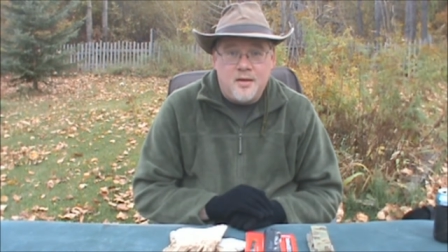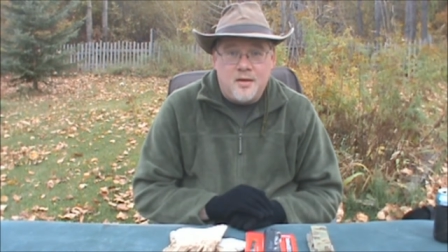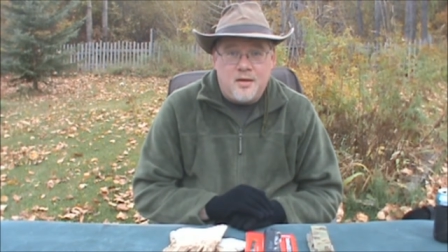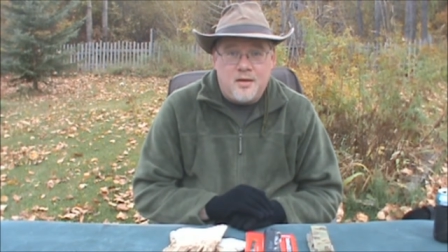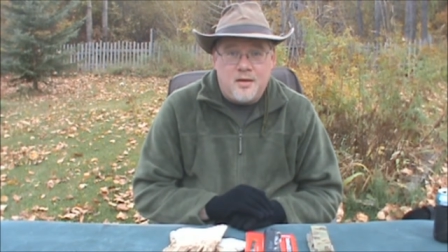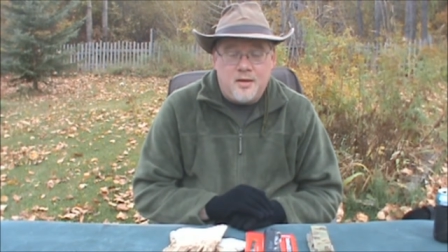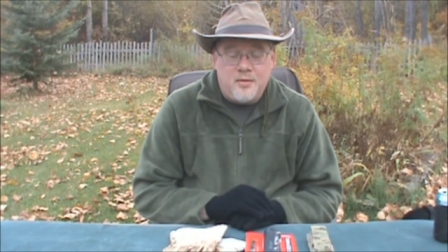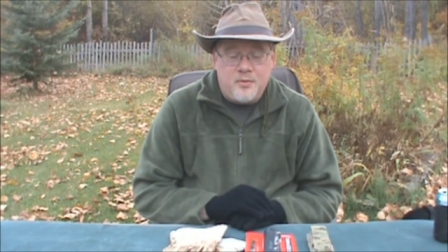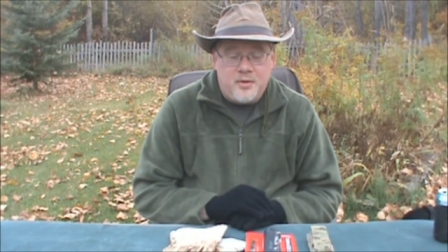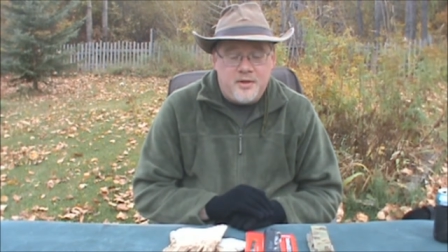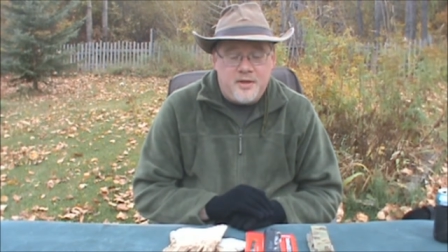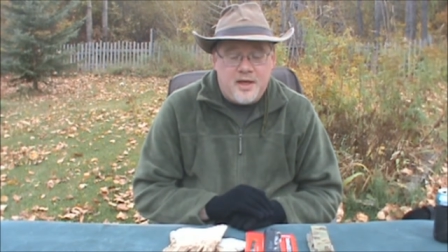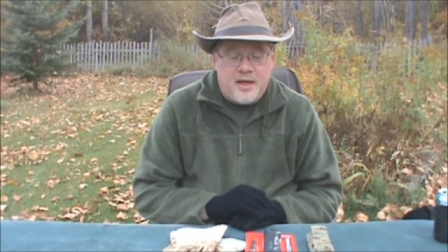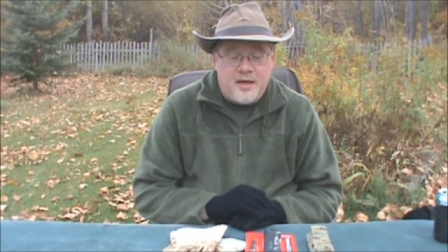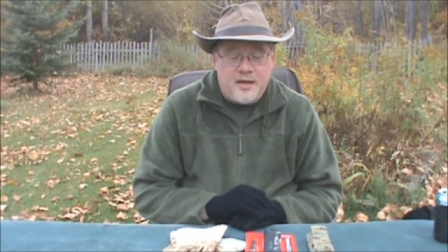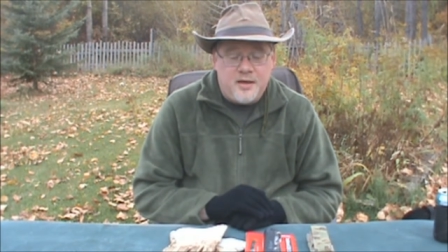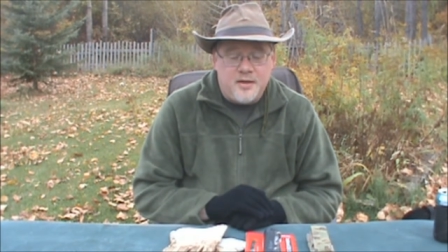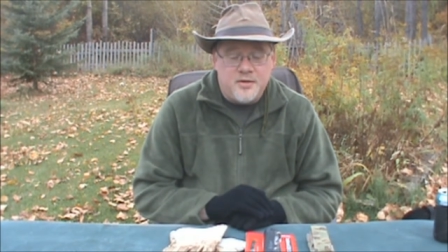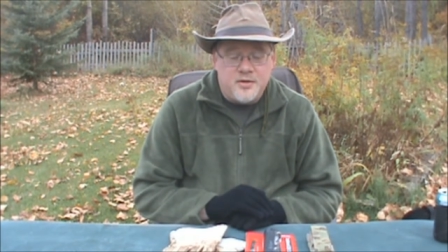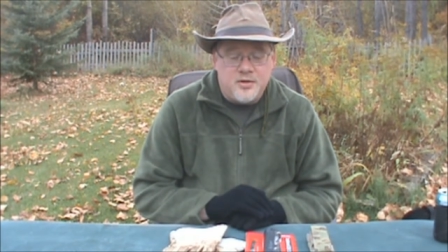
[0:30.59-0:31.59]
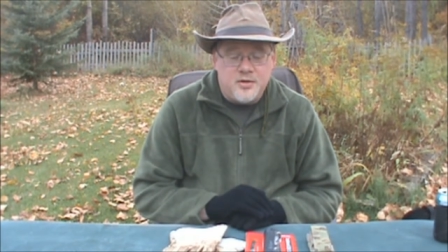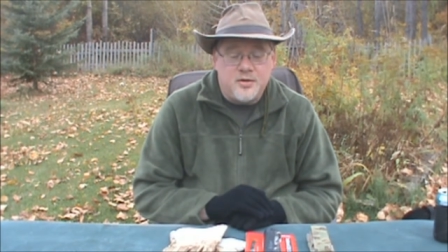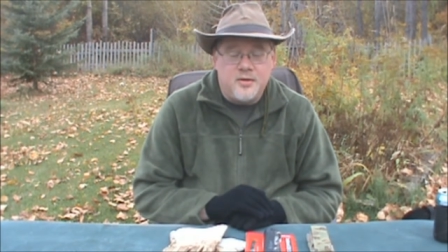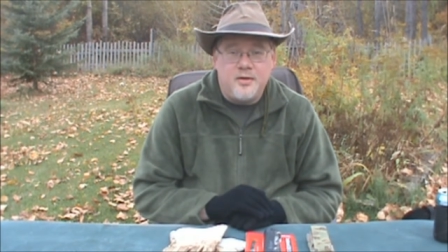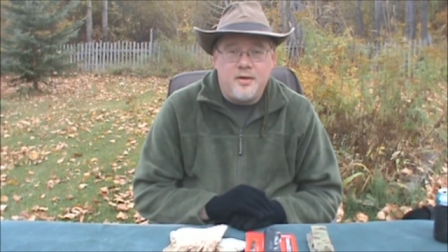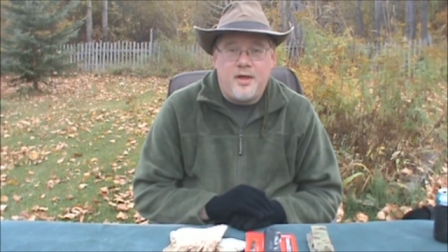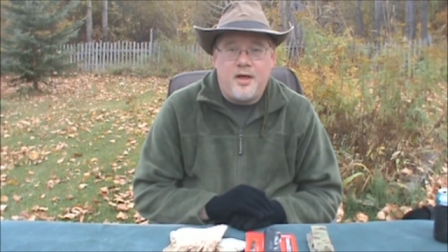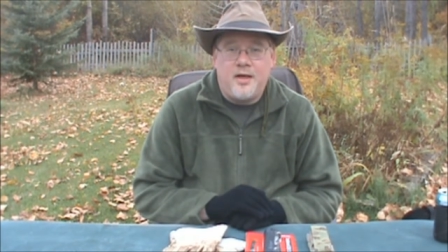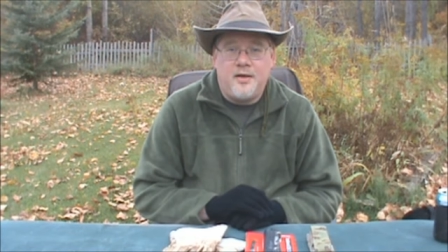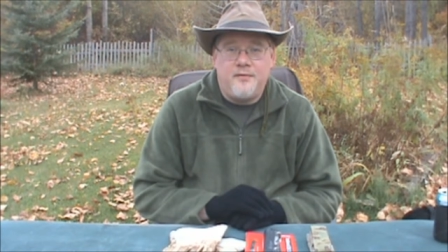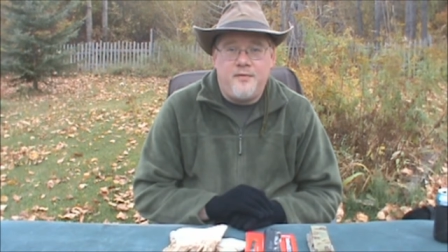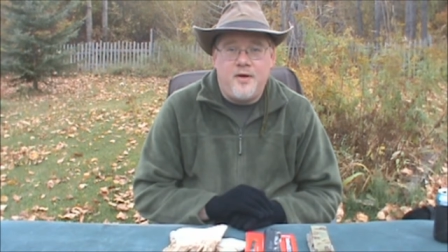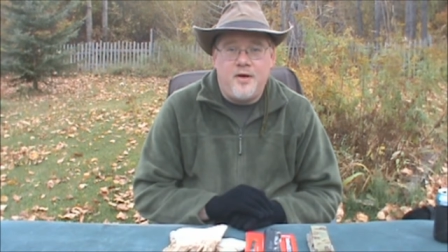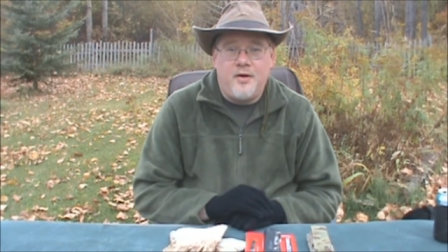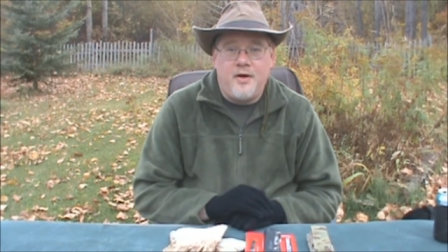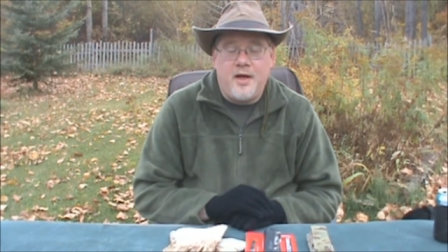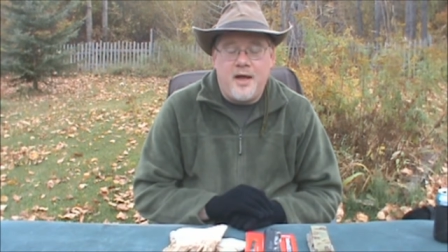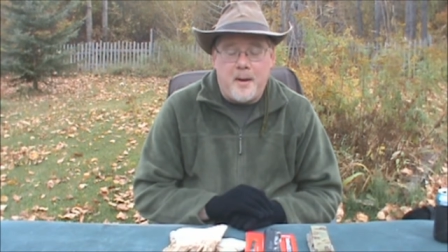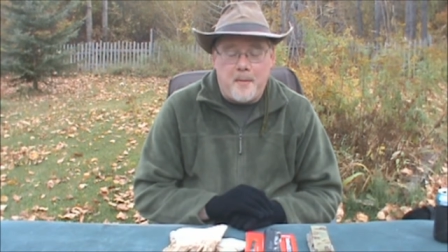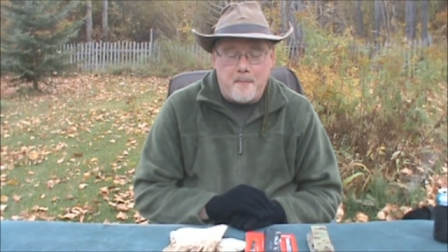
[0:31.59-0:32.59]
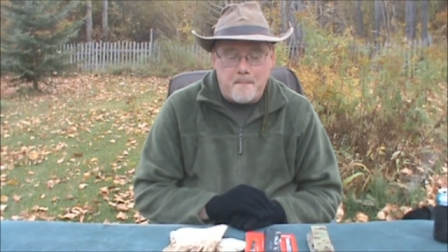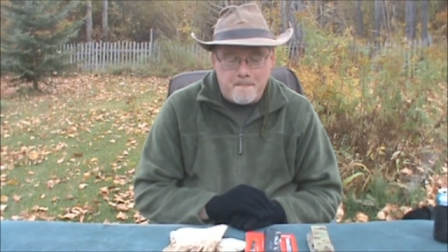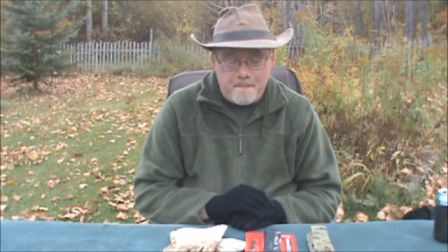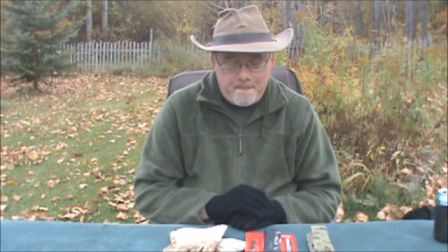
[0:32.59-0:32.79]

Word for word: on what that is in Fahrenheit.